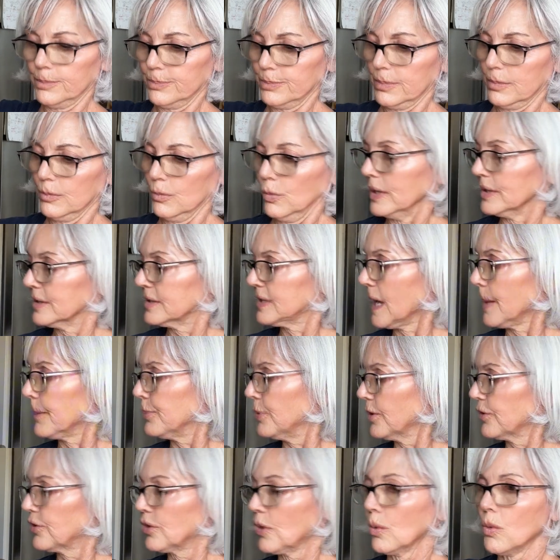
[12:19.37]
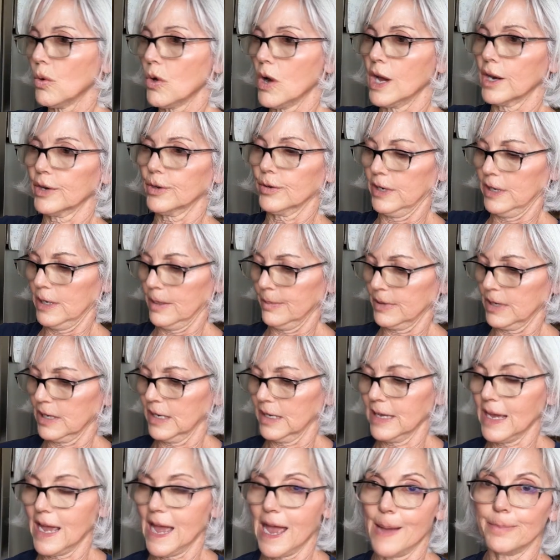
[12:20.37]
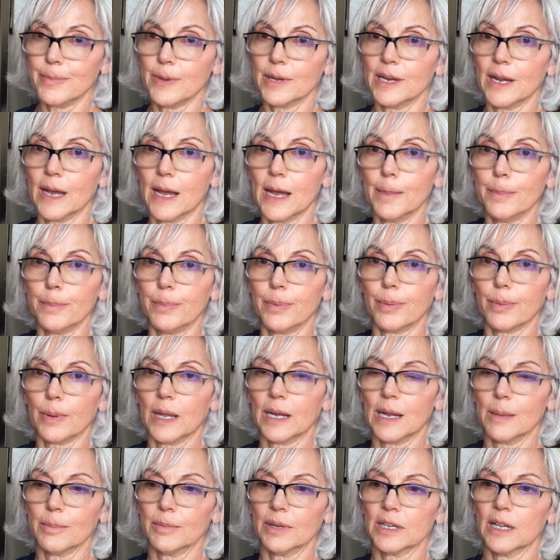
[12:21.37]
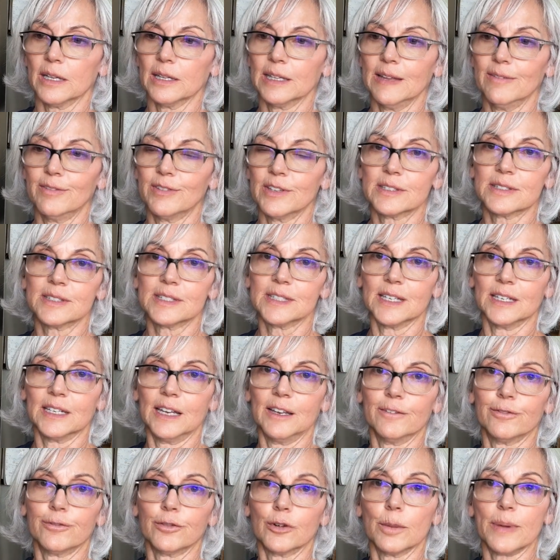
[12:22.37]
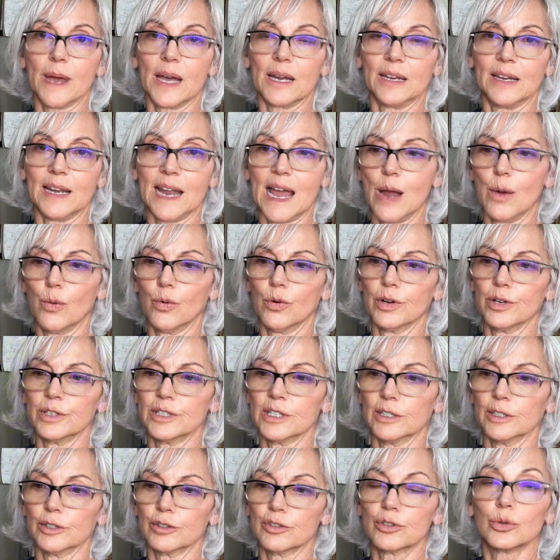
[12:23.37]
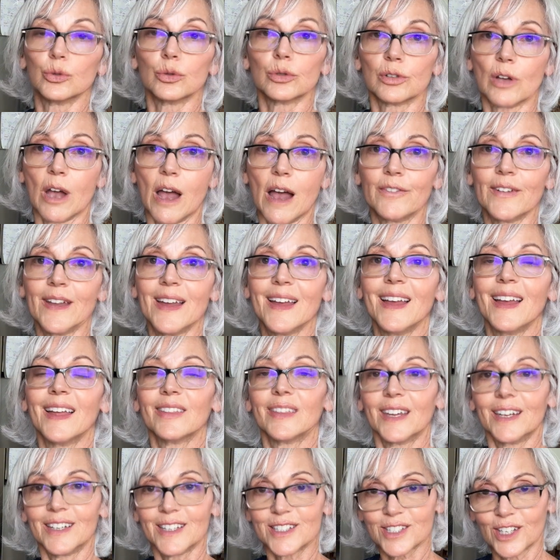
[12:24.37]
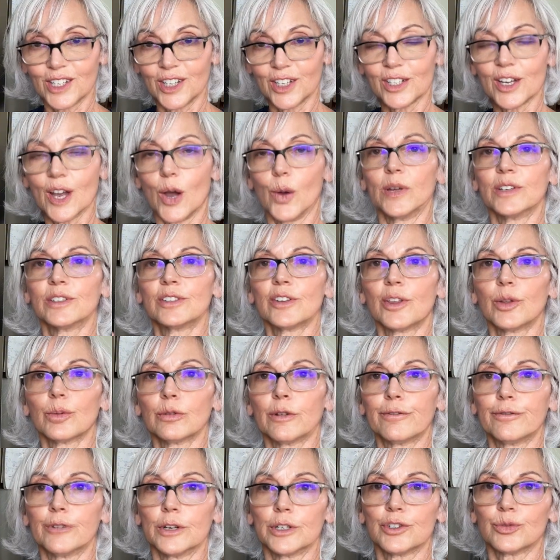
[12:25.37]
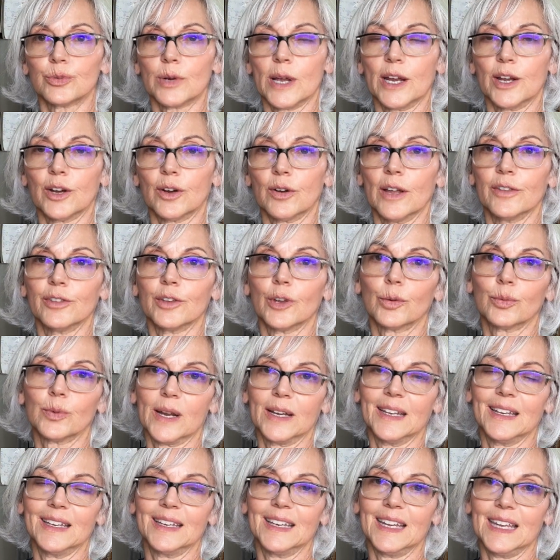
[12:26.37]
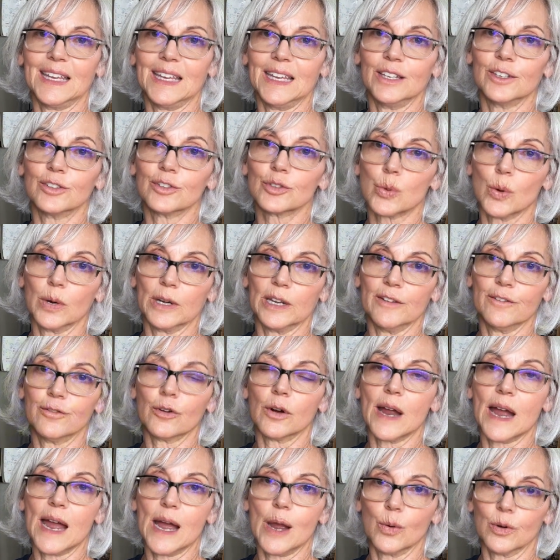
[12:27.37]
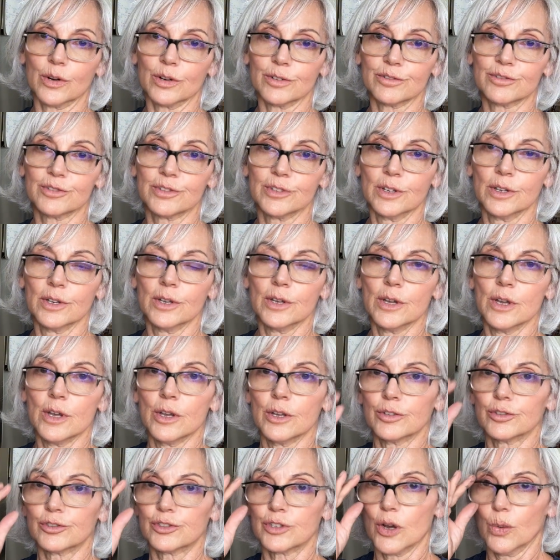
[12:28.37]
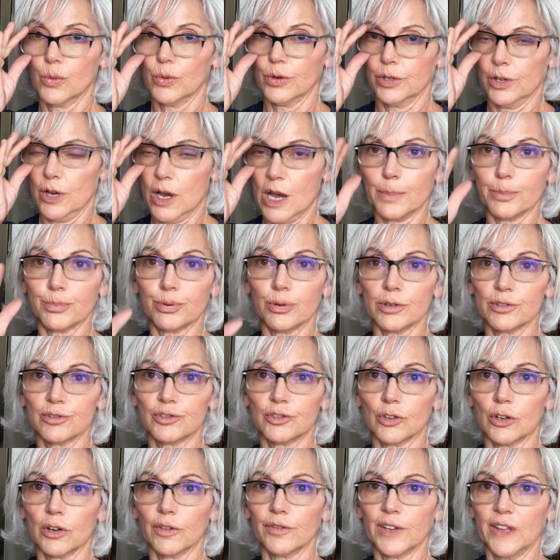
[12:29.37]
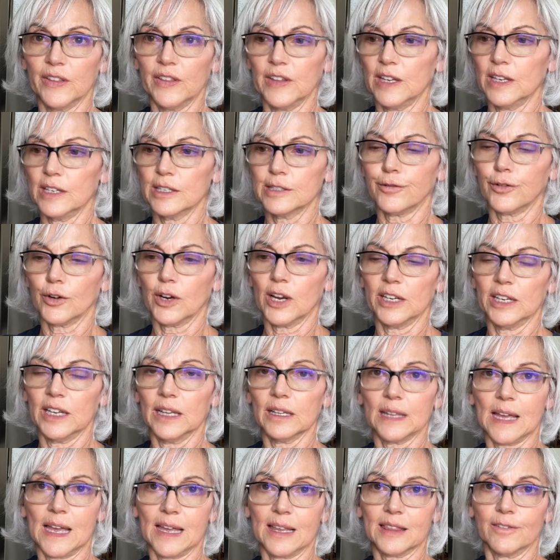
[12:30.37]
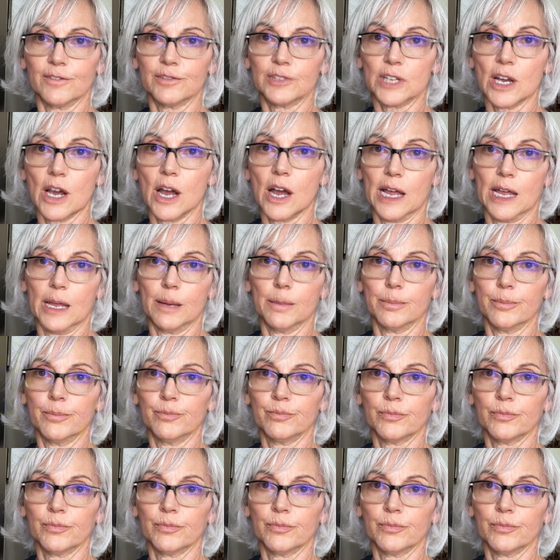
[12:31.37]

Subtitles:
Once I put the water in, I'm going to cap it up, and I'm going to leave this sitting for about an hour until it's cooled off. Then it's going to go into the refrigerator, and they're ready to eat in 24 hours. So we're not preserving these for any length of time.